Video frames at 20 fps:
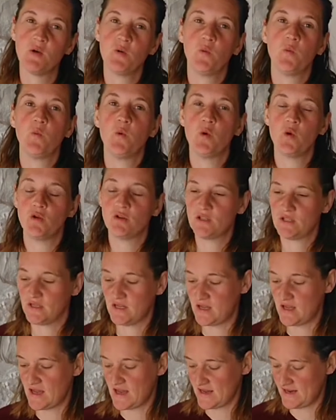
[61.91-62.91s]

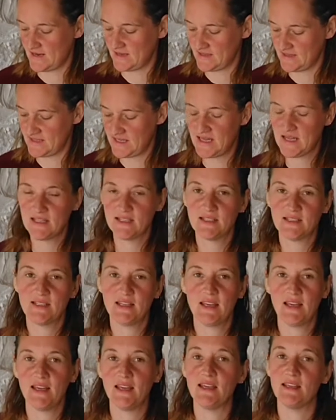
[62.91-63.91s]
water and
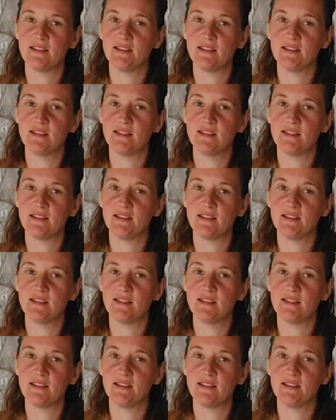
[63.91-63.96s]
tea,